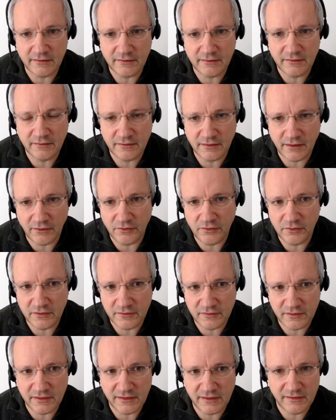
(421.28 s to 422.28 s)
now
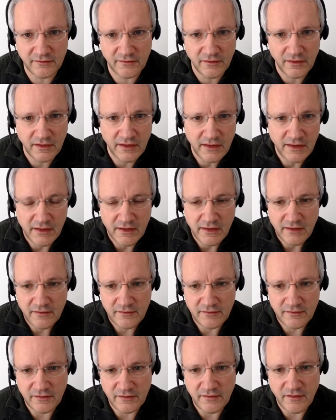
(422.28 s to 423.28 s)
the
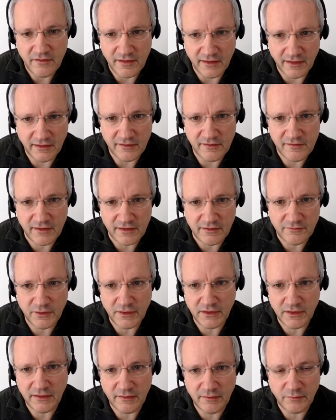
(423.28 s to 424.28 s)
thing is that
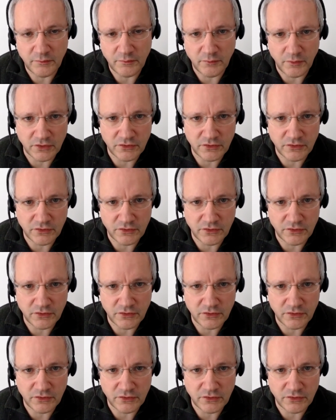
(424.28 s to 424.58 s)
we want